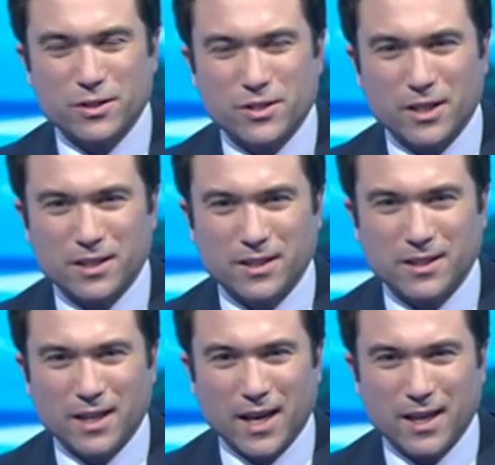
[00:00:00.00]

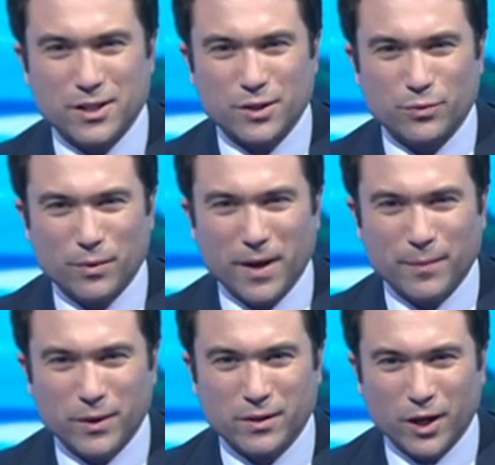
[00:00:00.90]
60 days.
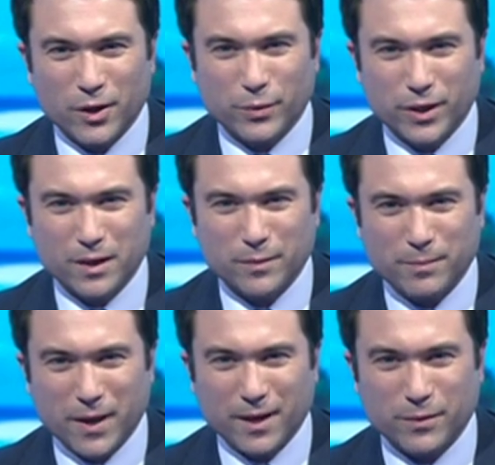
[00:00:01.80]
Remember, though, we're going to be
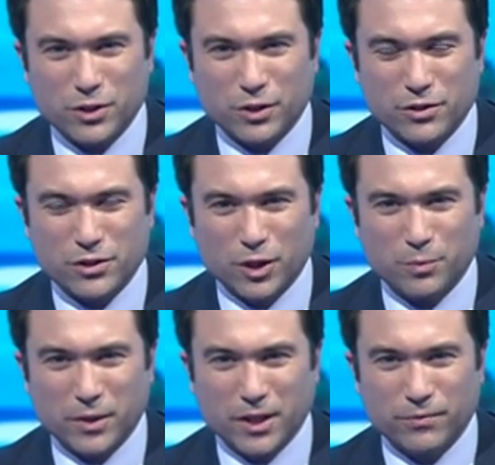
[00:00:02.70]
back with John
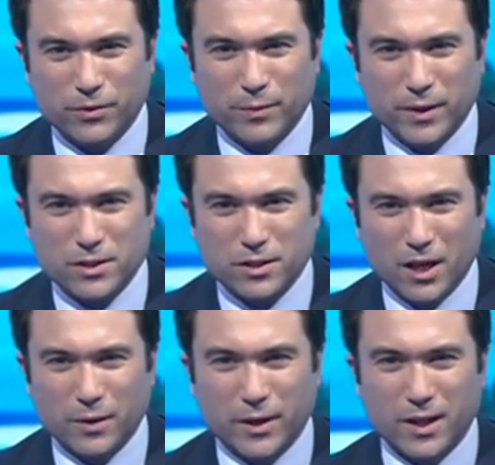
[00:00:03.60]
Sopel in a few minutes'
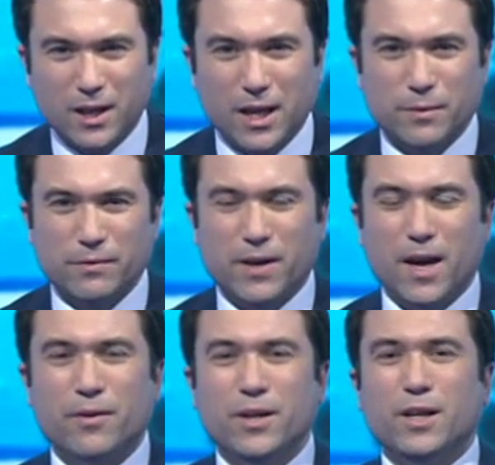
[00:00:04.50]
time. We're going to keep a
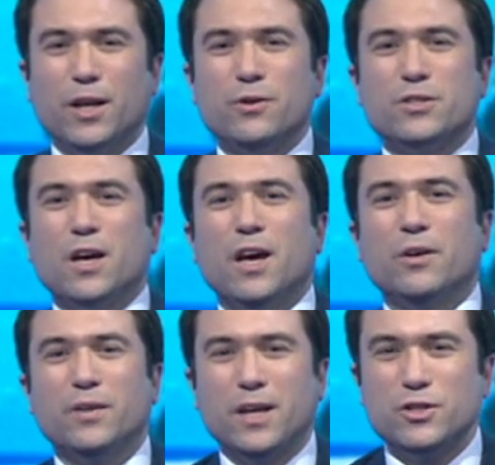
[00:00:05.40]
very close eye
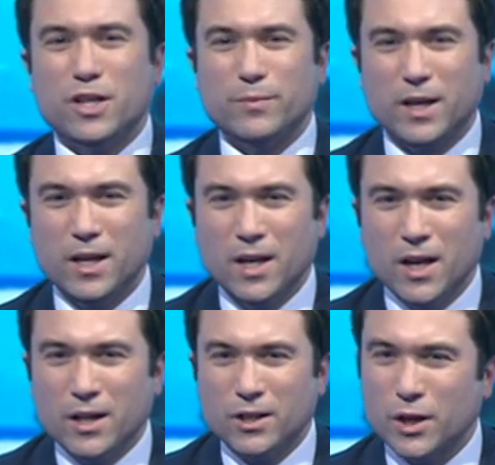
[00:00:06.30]
on that chimney.
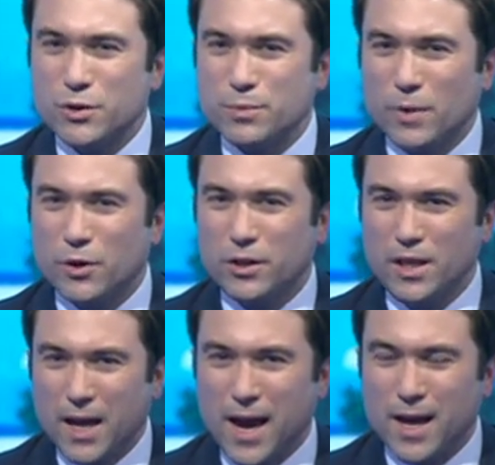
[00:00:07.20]
No smoke
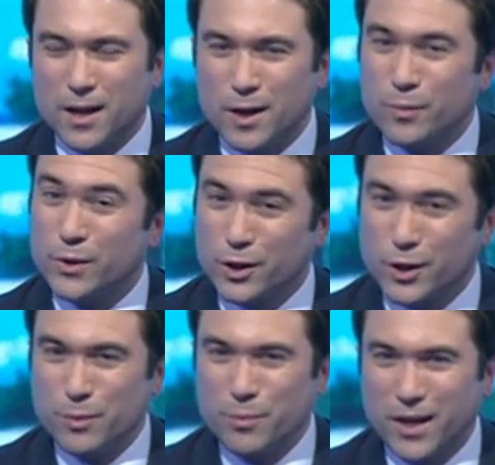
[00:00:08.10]
yet, but it
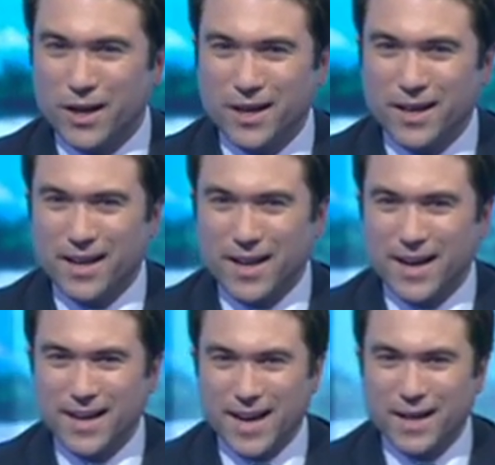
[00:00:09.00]
could appear
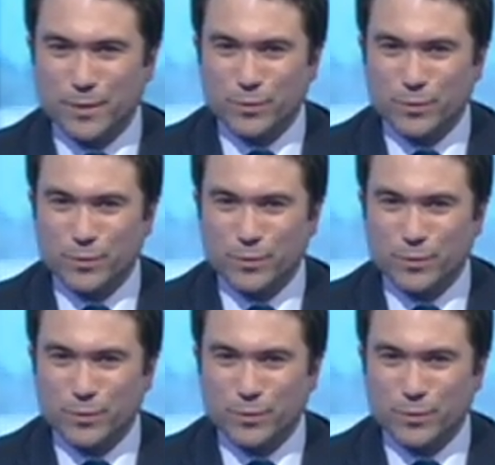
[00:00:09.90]
at any